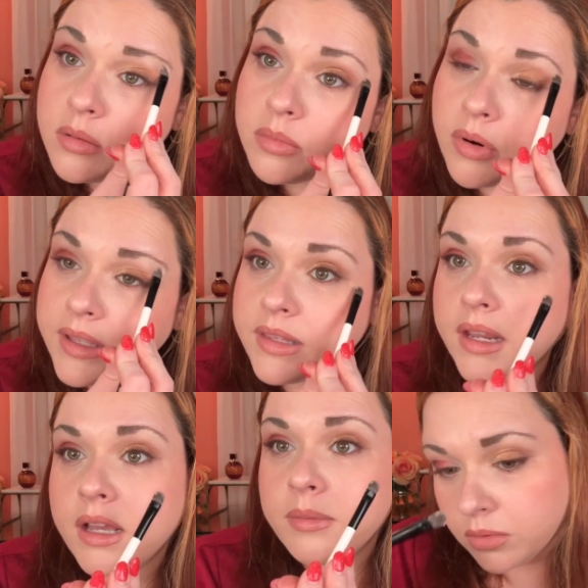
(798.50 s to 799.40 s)
Brighten
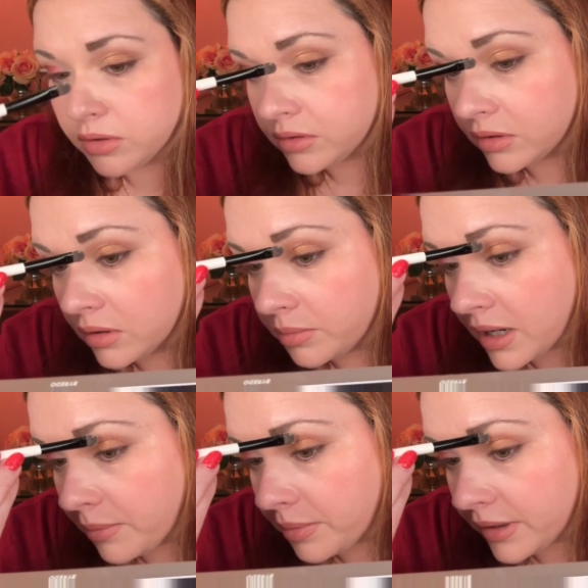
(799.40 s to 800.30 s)
that up. I'm also going to
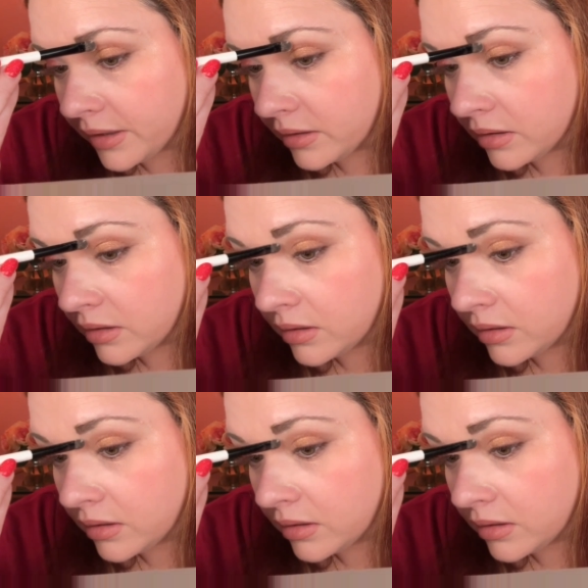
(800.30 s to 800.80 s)
pop it in